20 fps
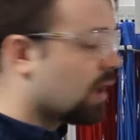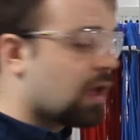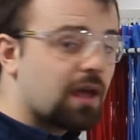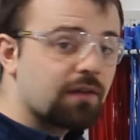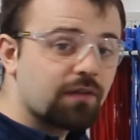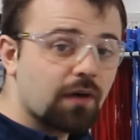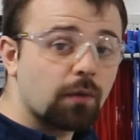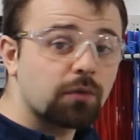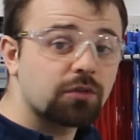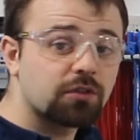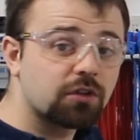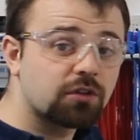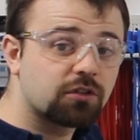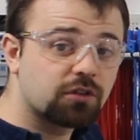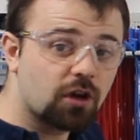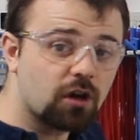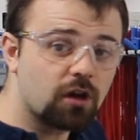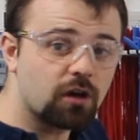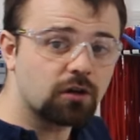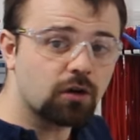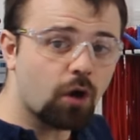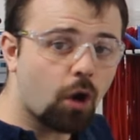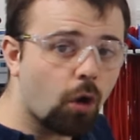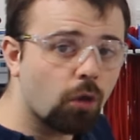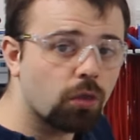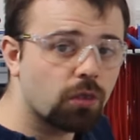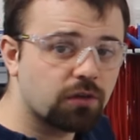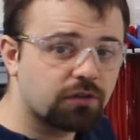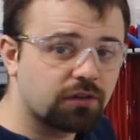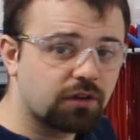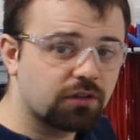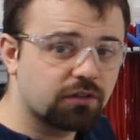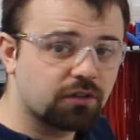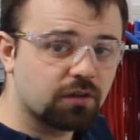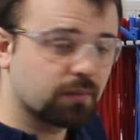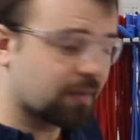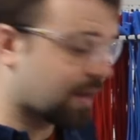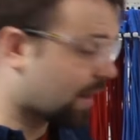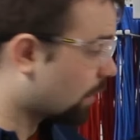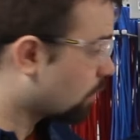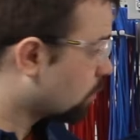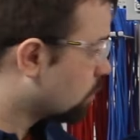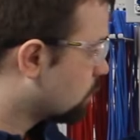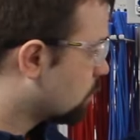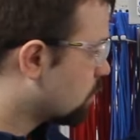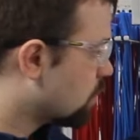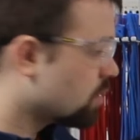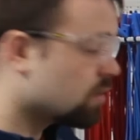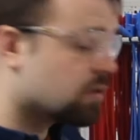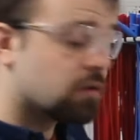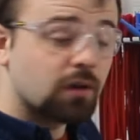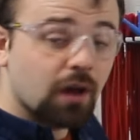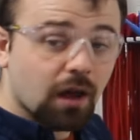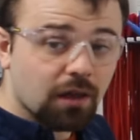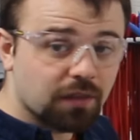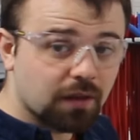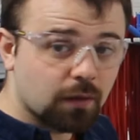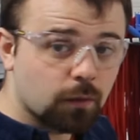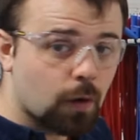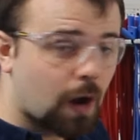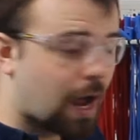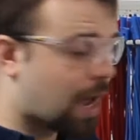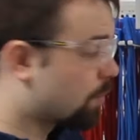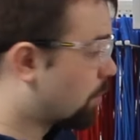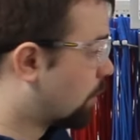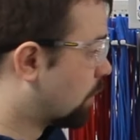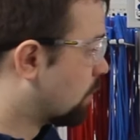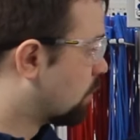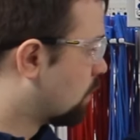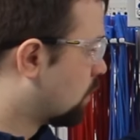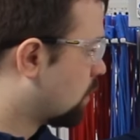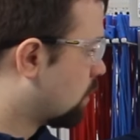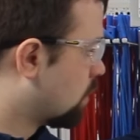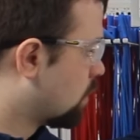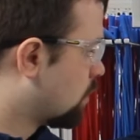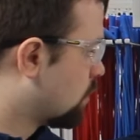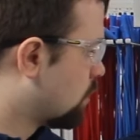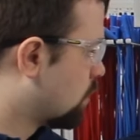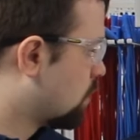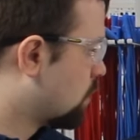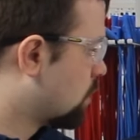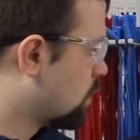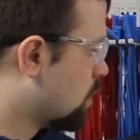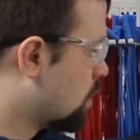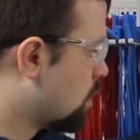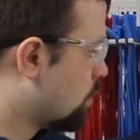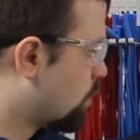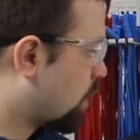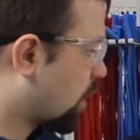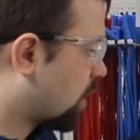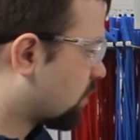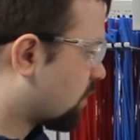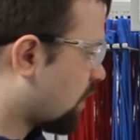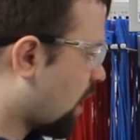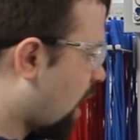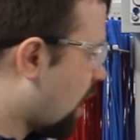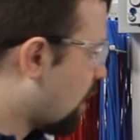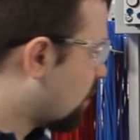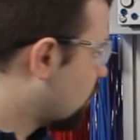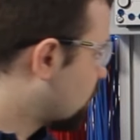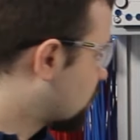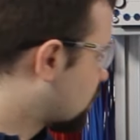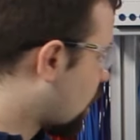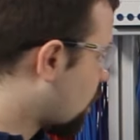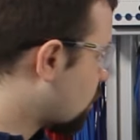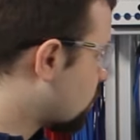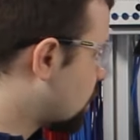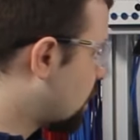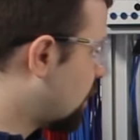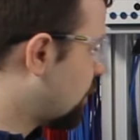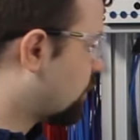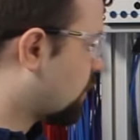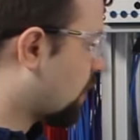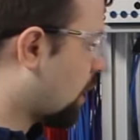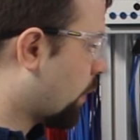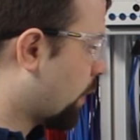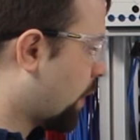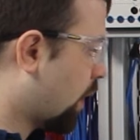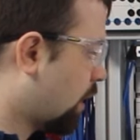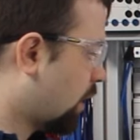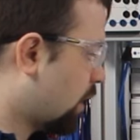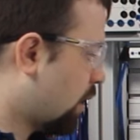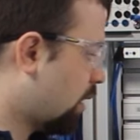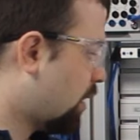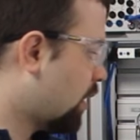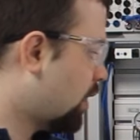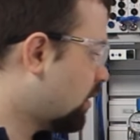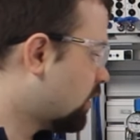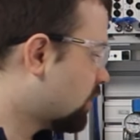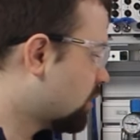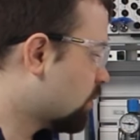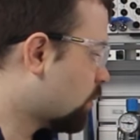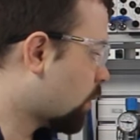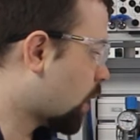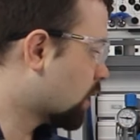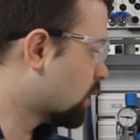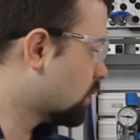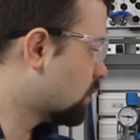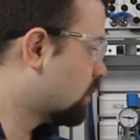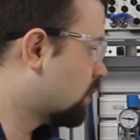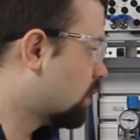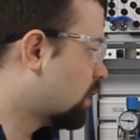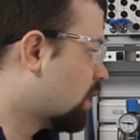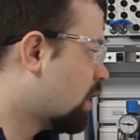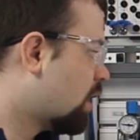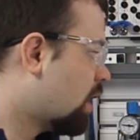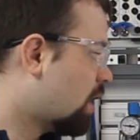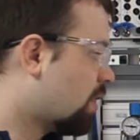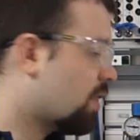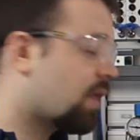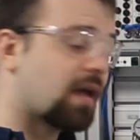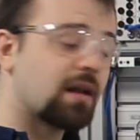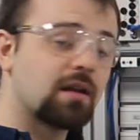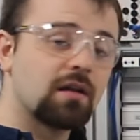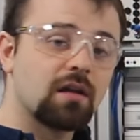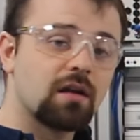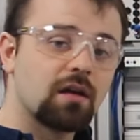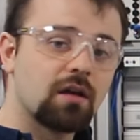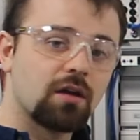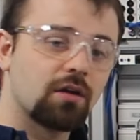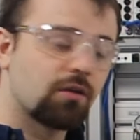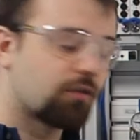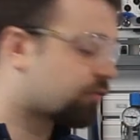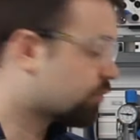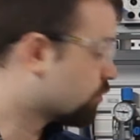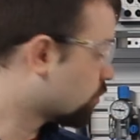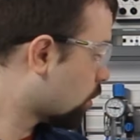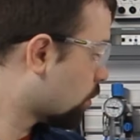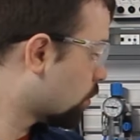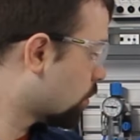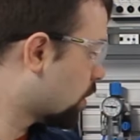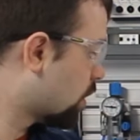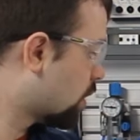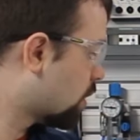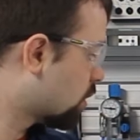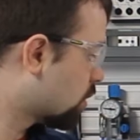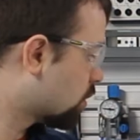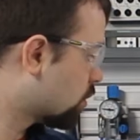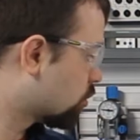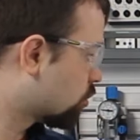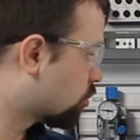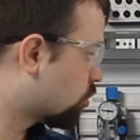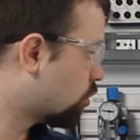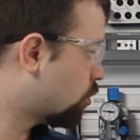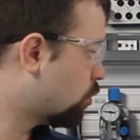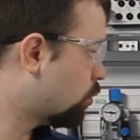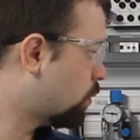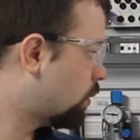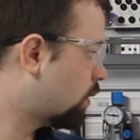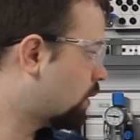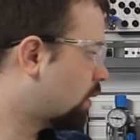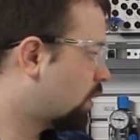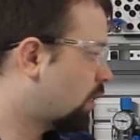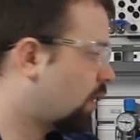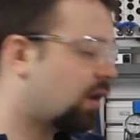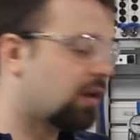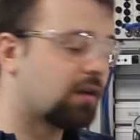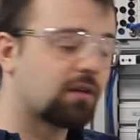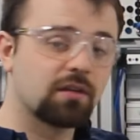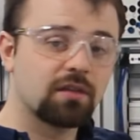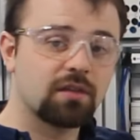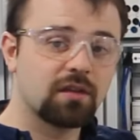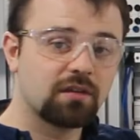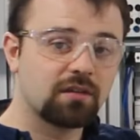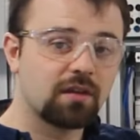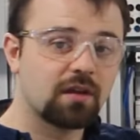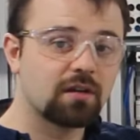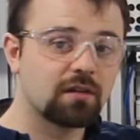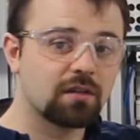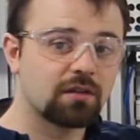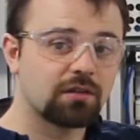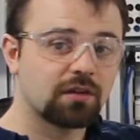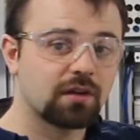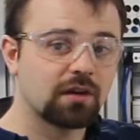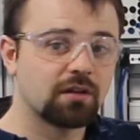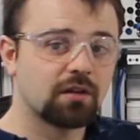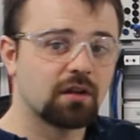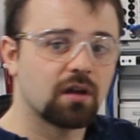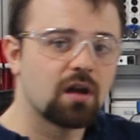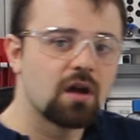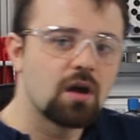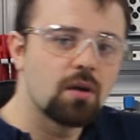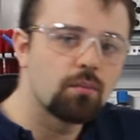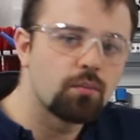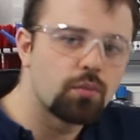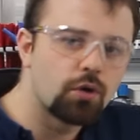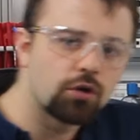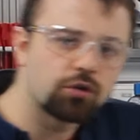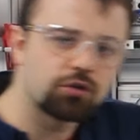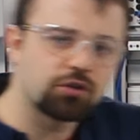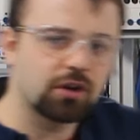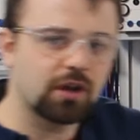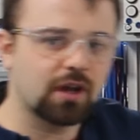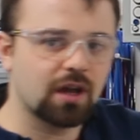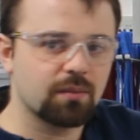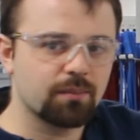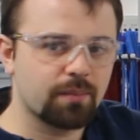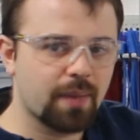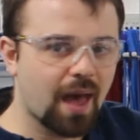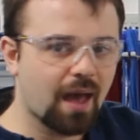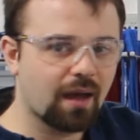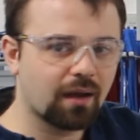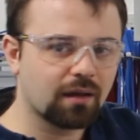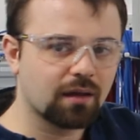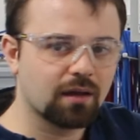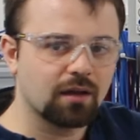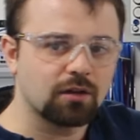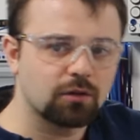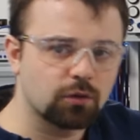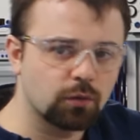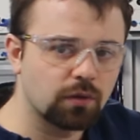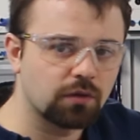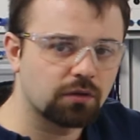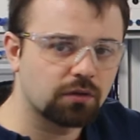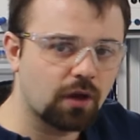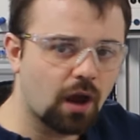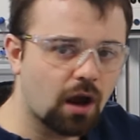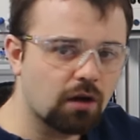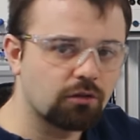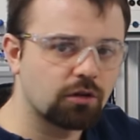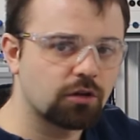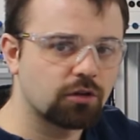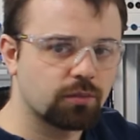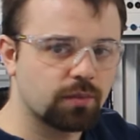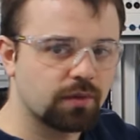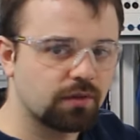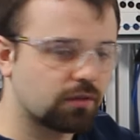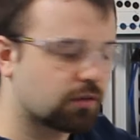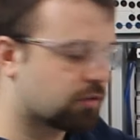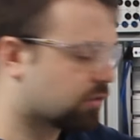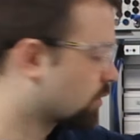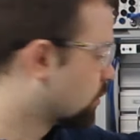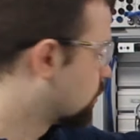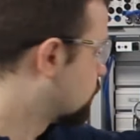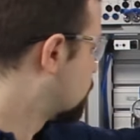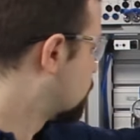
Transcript: If I was to turn on the system now, nothing will happen, because air is currently flowing into 1 and then from 2 into this end of the cylinder, pushing it back to its current position.